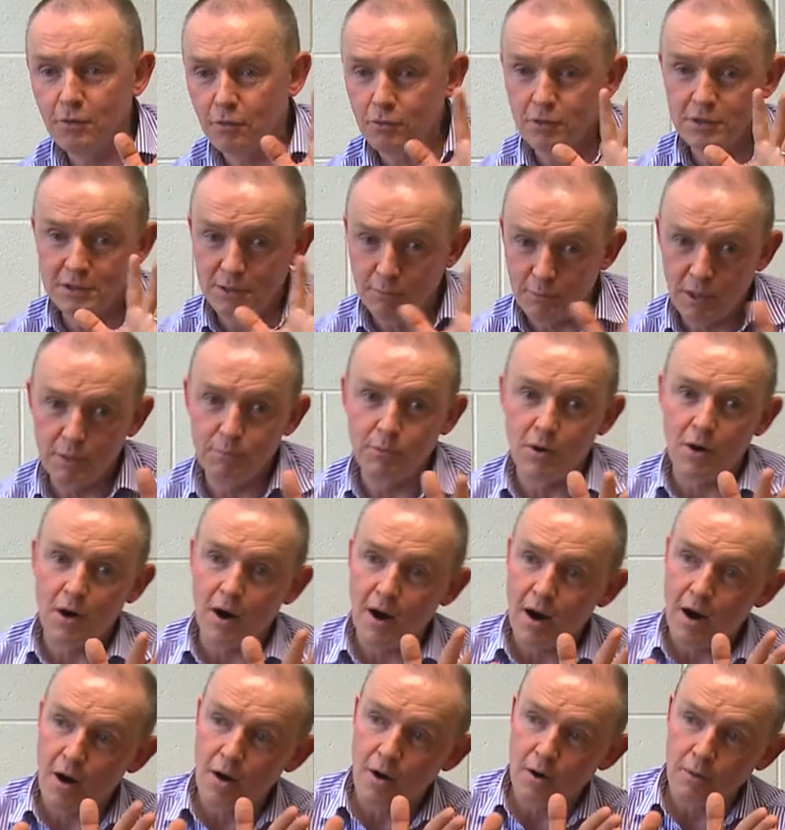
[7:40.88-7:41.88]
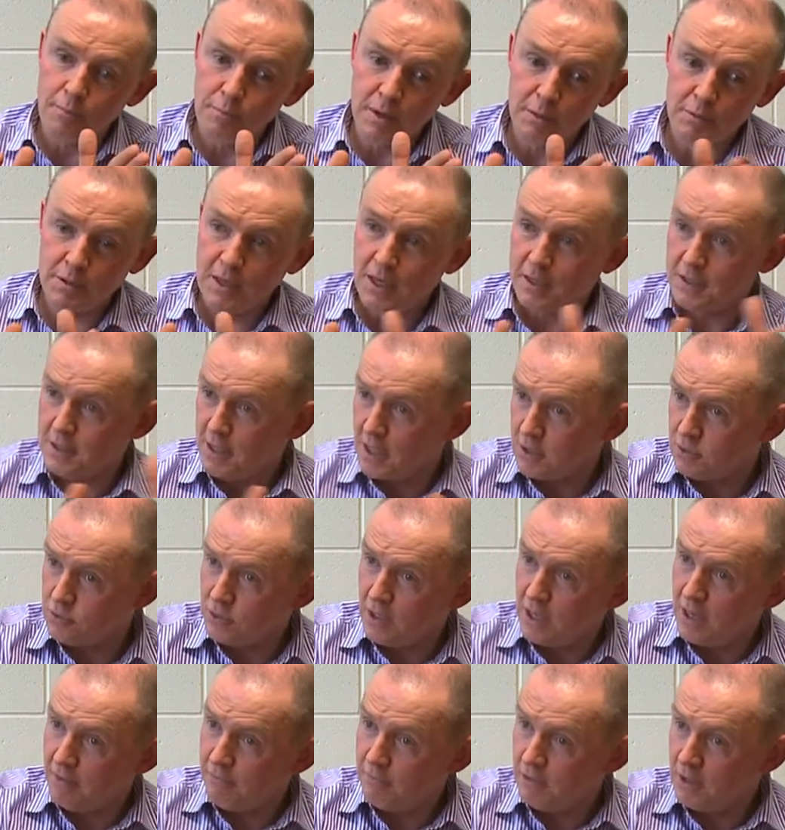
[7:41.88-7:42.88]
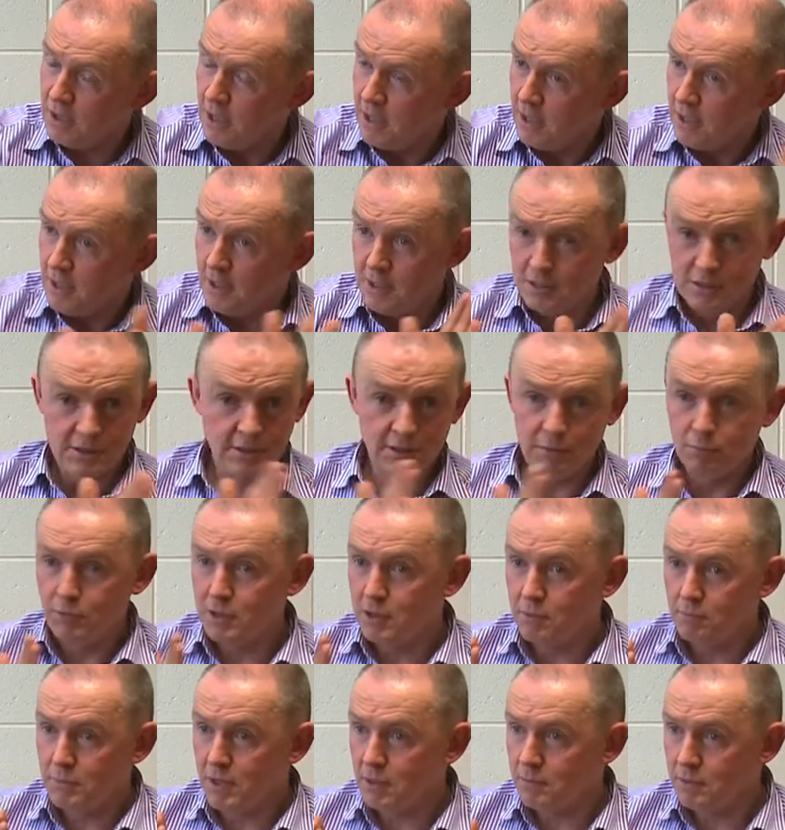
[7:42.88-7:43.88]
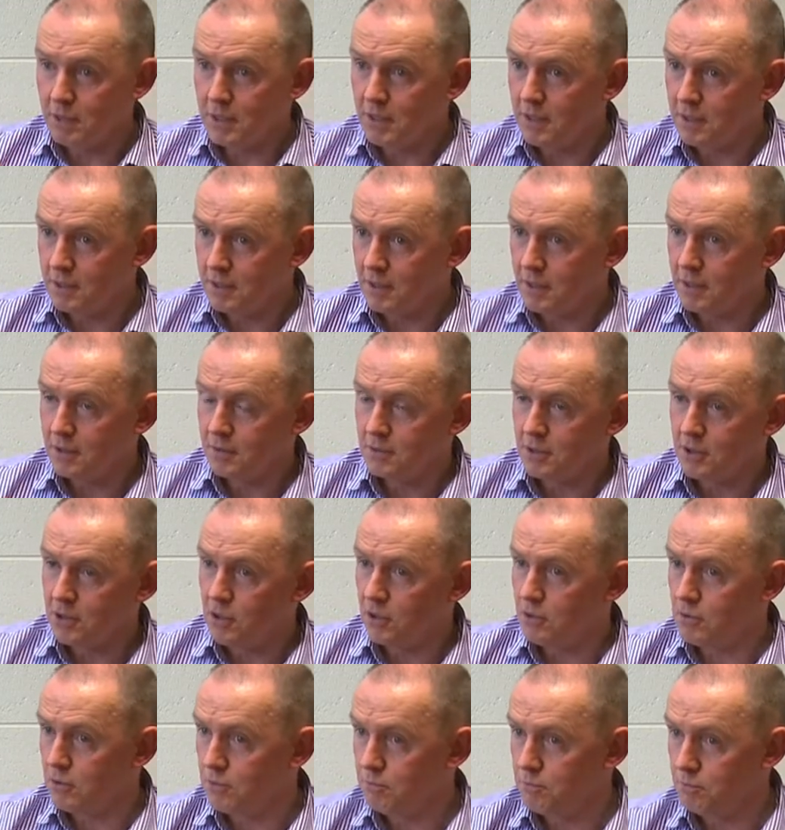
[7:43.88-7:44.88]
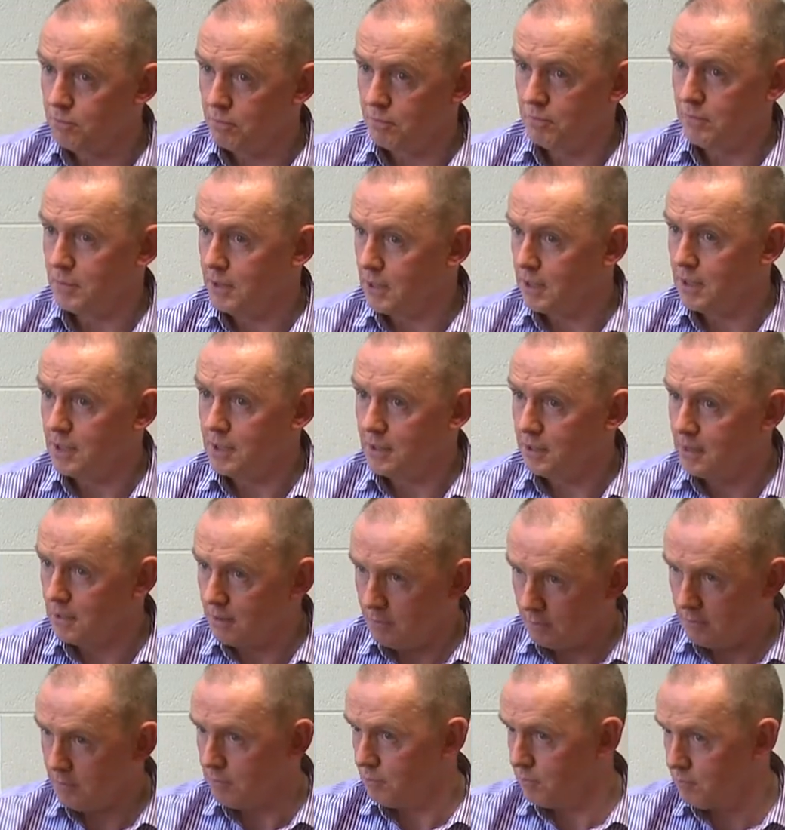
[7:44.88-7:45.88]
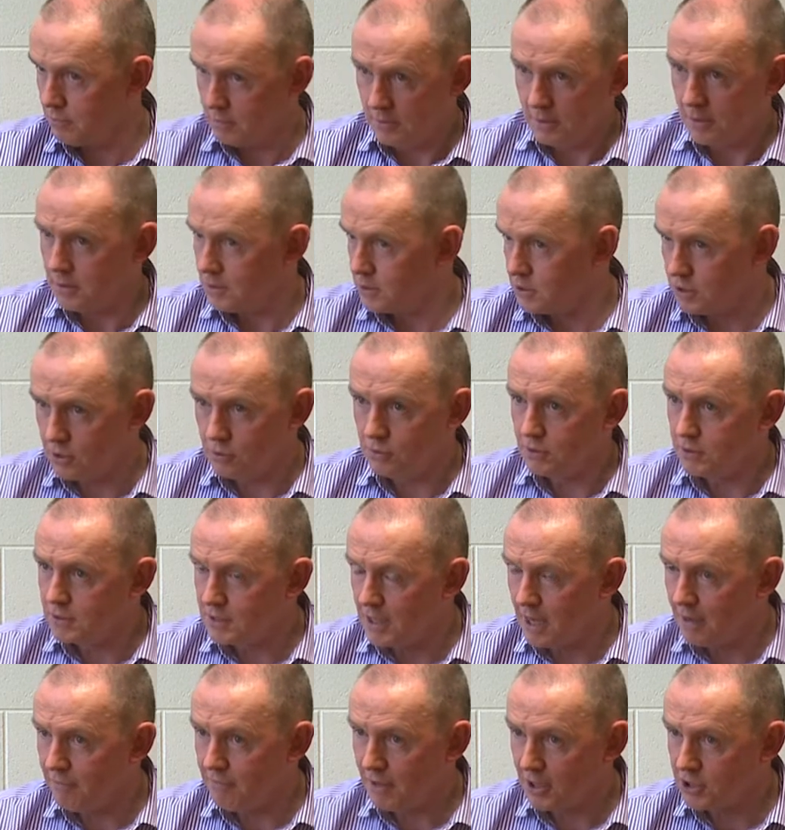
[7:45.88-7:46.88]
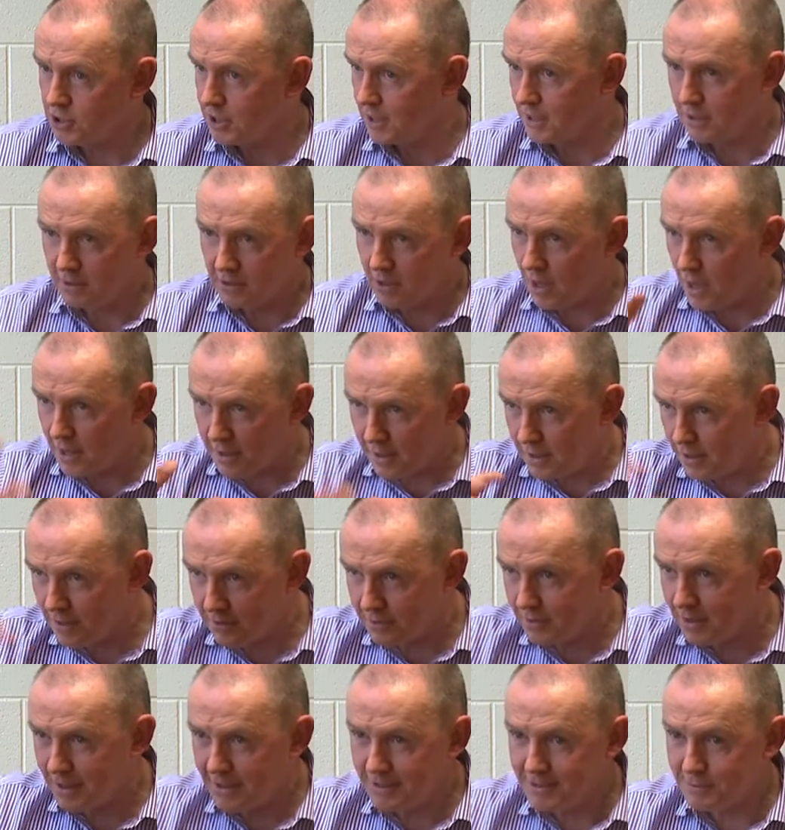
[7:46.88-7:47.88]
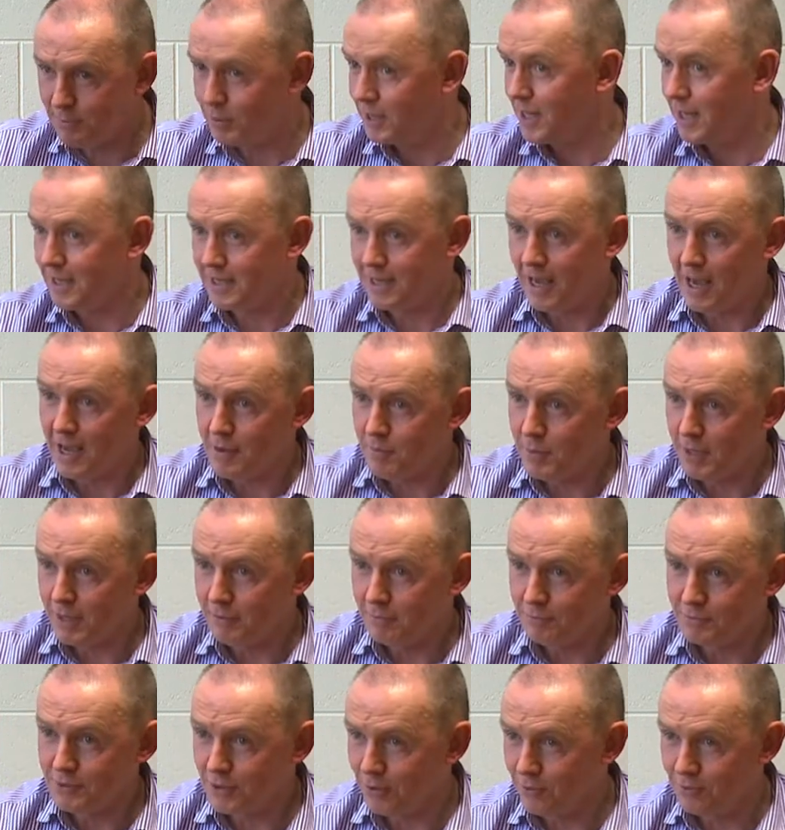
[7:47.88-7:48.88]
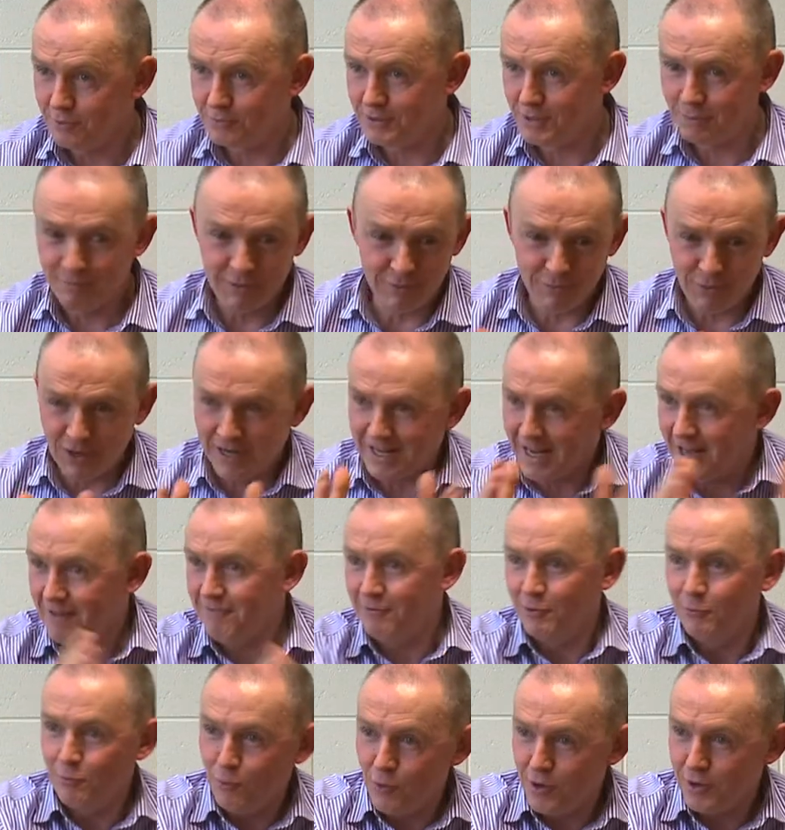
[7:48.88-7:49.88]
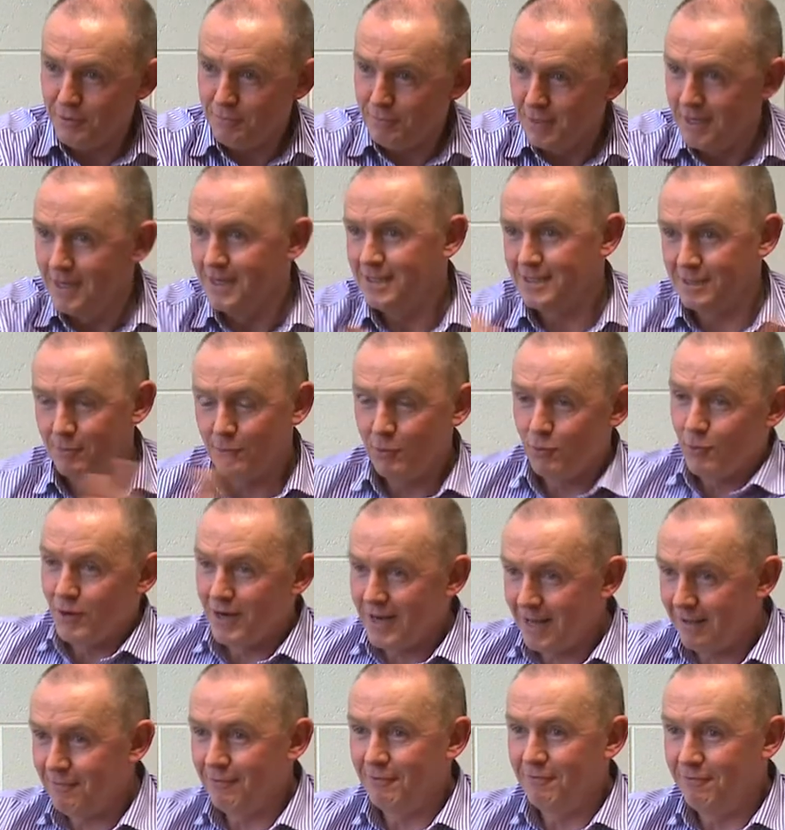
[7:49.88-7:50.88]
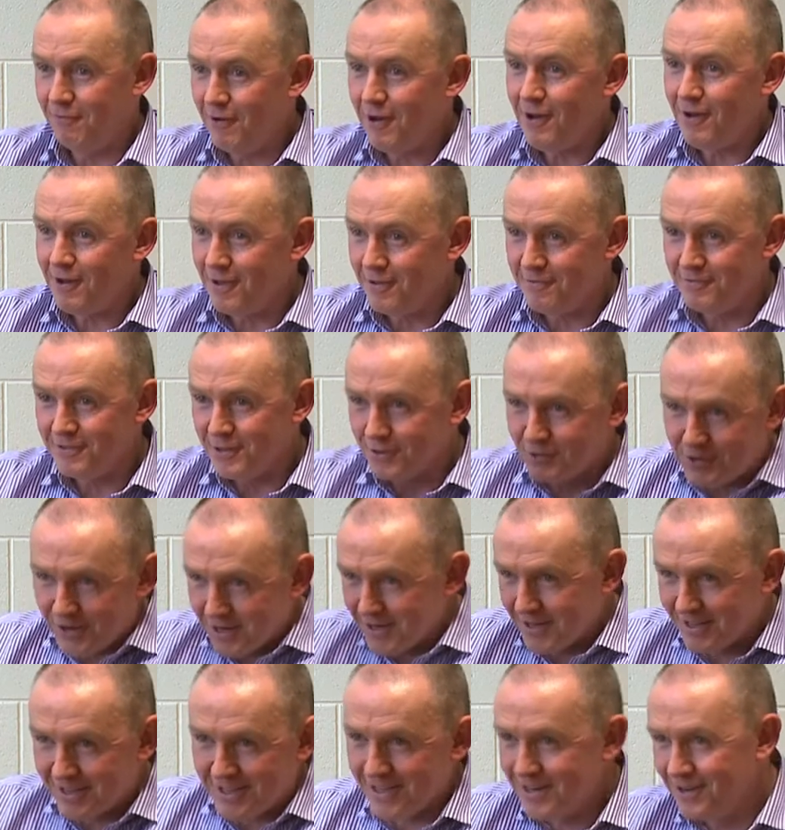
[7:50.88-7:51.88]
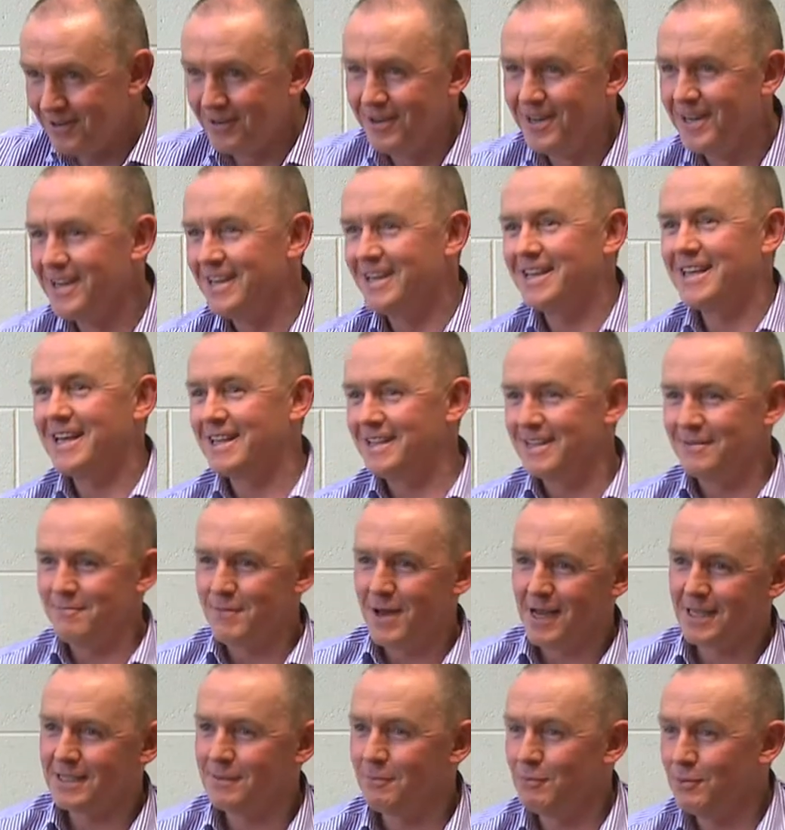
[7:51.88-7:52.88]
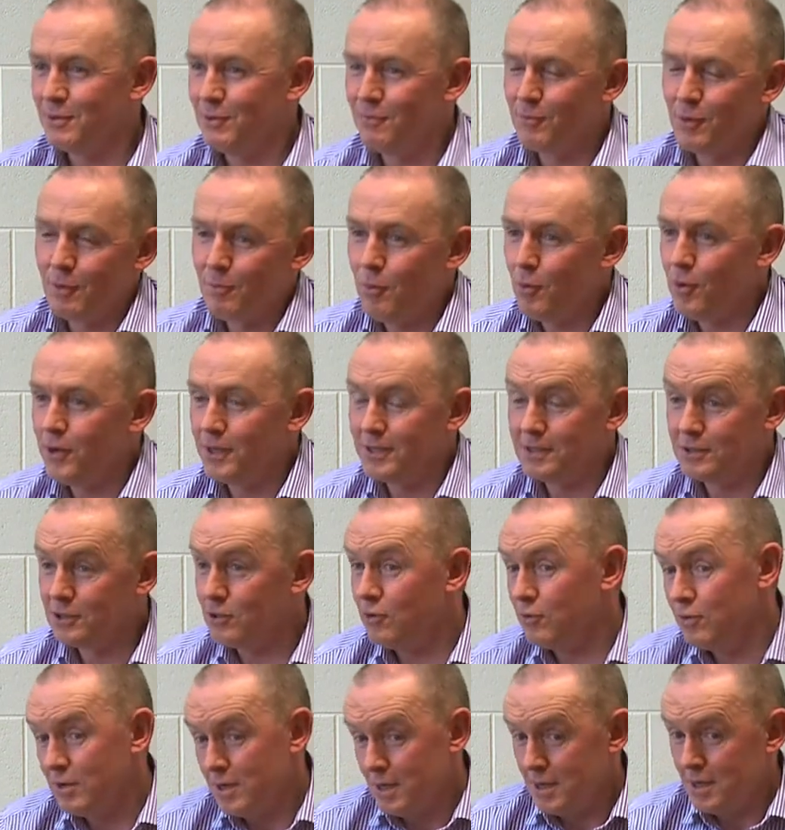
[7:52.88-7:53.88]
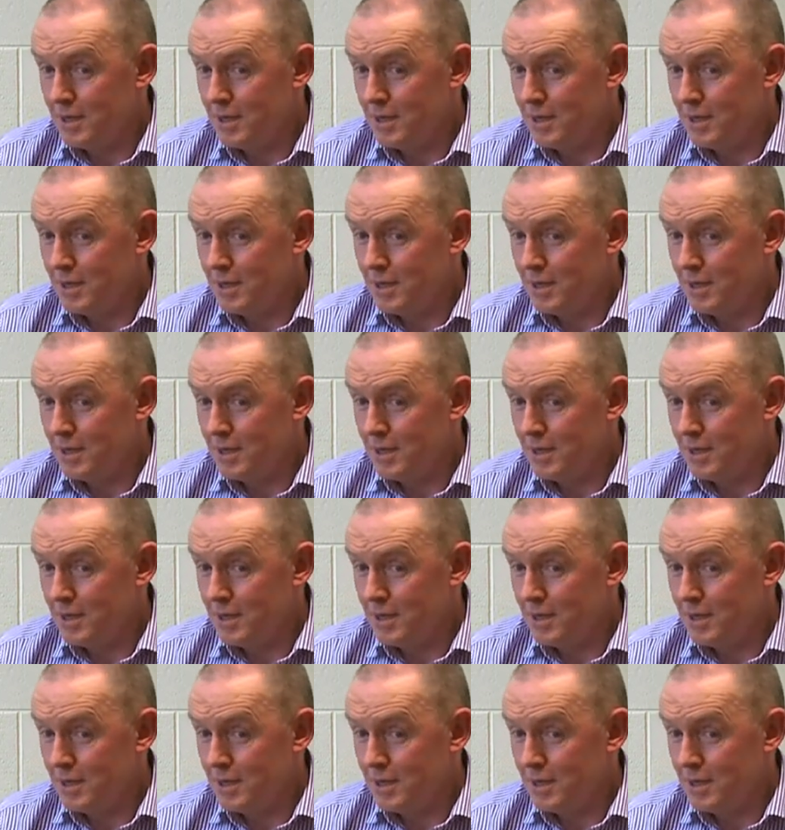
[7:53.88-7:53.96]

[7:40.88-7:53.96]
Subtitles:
Some of them are maybe at the entry level. Some of them, maybe the other students have actually gone on. It's a bit like gaming. So some of them are at level one, some of them are at level five, and they're trying to, get the maximum number of points. So